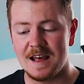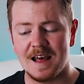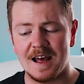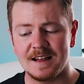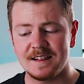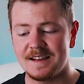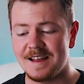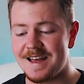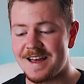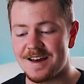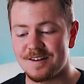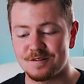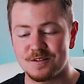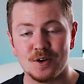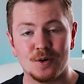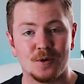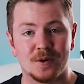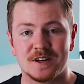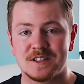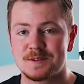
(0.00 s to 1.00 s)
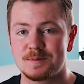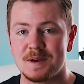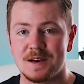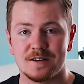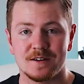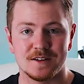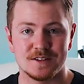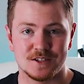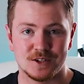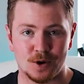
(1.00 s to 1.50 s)
and they have no
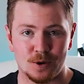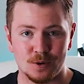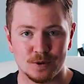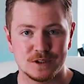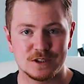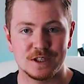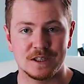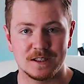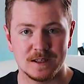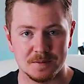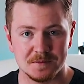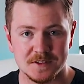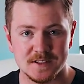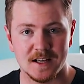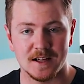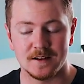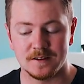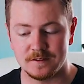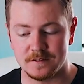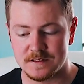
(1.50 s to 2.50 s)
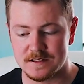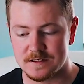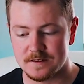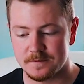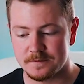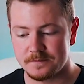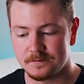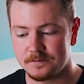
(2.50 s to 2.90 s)
experience coaching themselves.